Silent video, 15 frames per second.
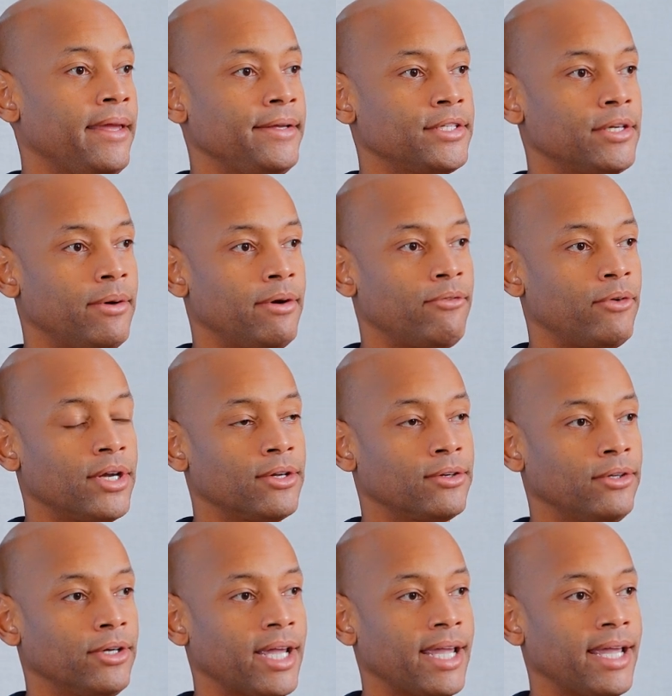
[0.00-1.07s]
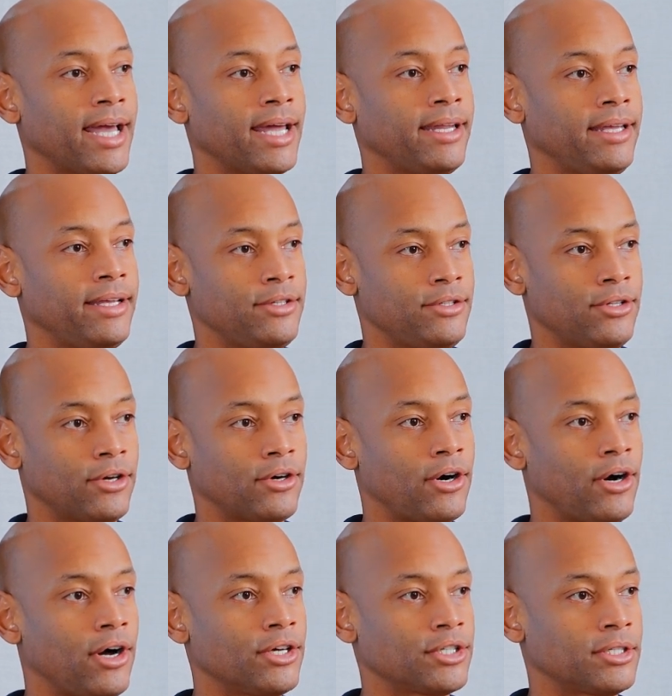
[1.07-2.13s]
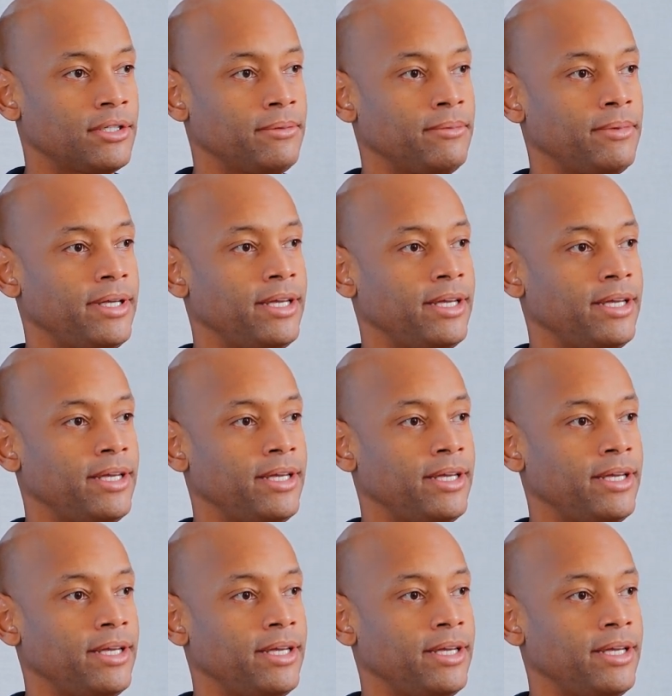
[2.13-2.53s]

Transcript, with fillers: So if what you're looking at is the cost